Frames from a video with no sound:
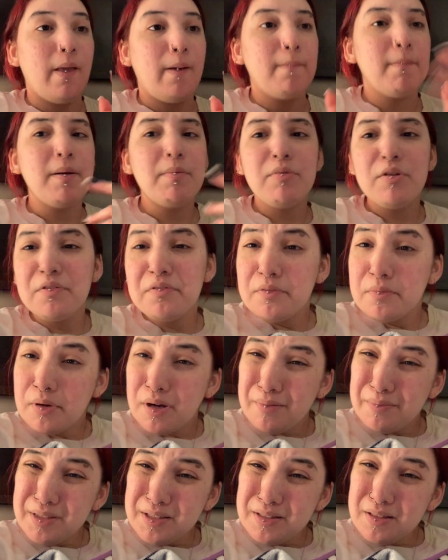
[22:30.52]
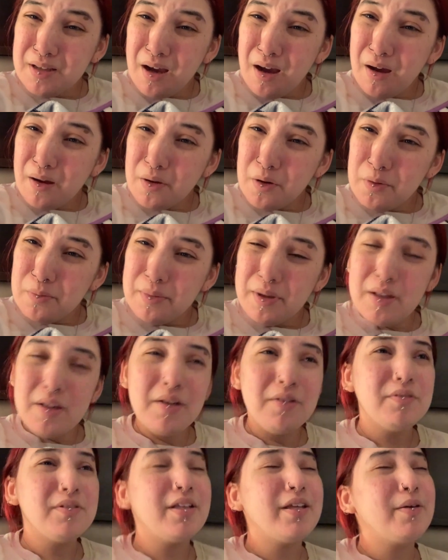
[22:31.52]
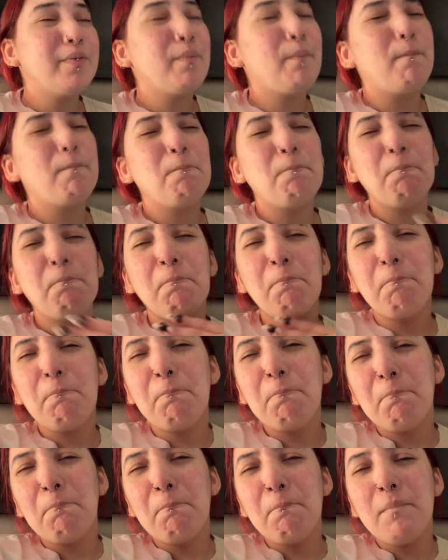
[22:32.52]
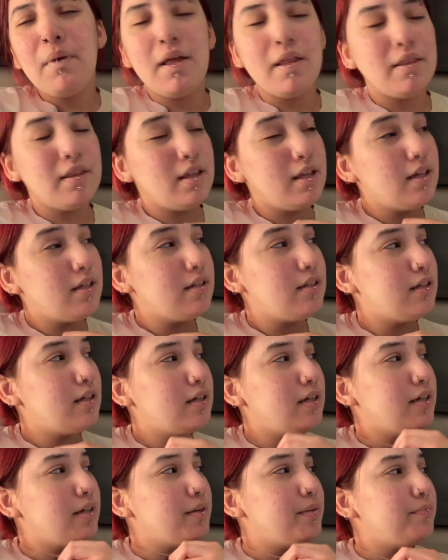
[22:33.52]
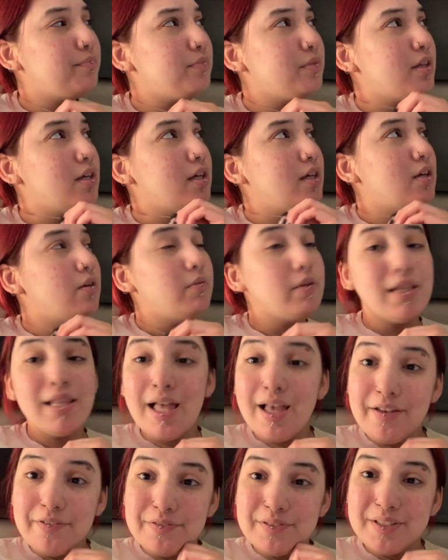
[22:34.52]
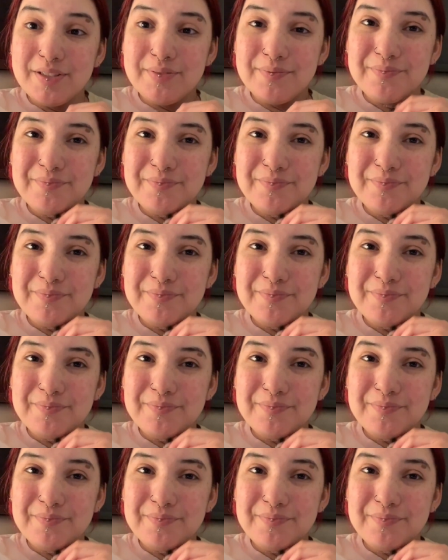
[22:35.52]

My boyfriend brought me Taco Bell. I was like, and then we left,